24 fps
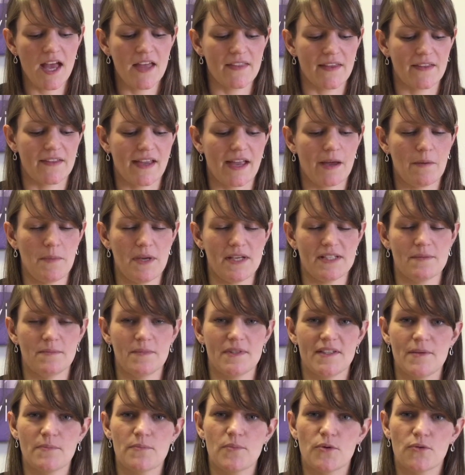Now there can be some
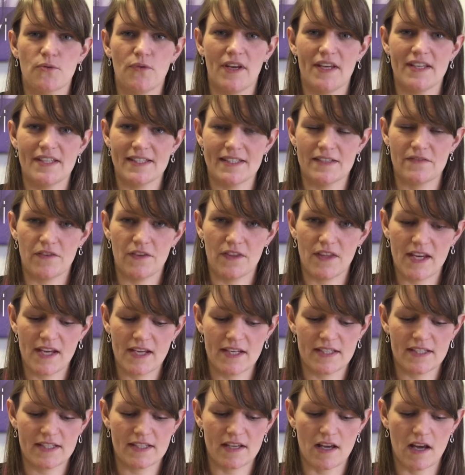simple reasons for
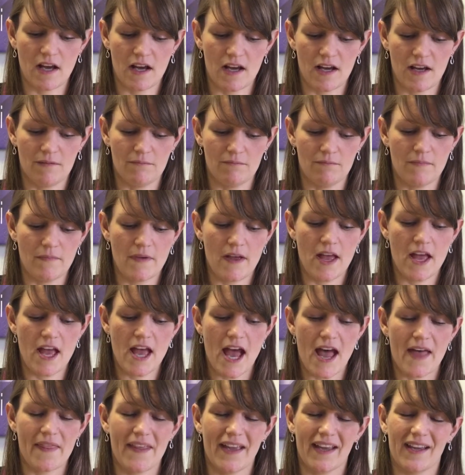this, and
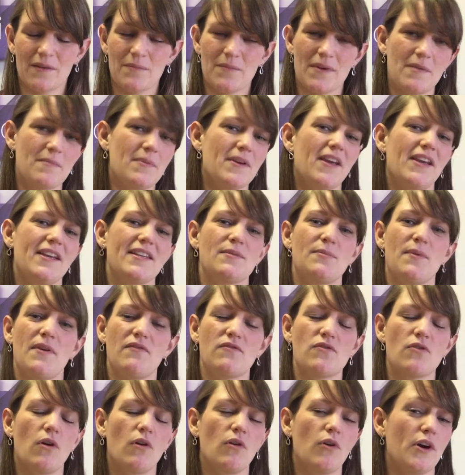that can be because
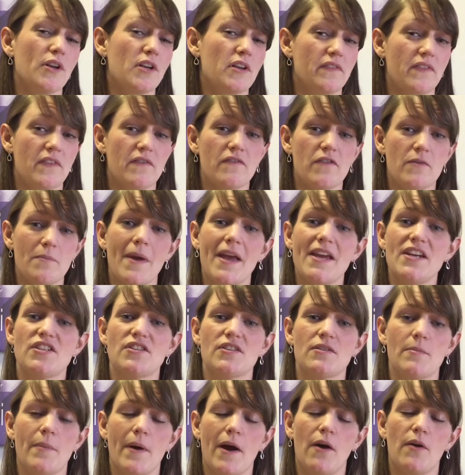we've not got enough
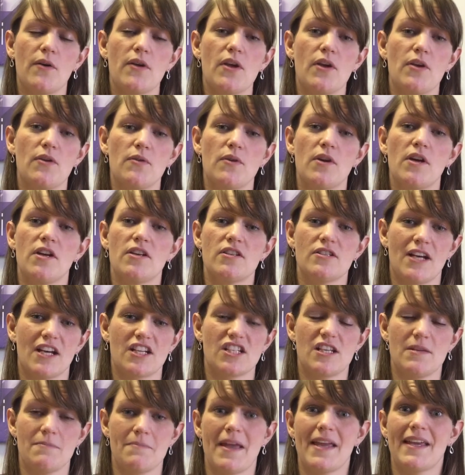information about you to
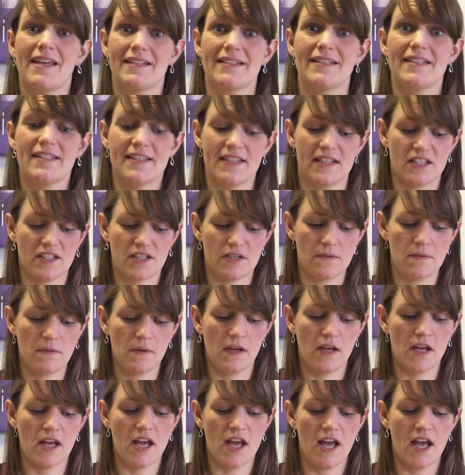actually make a decision.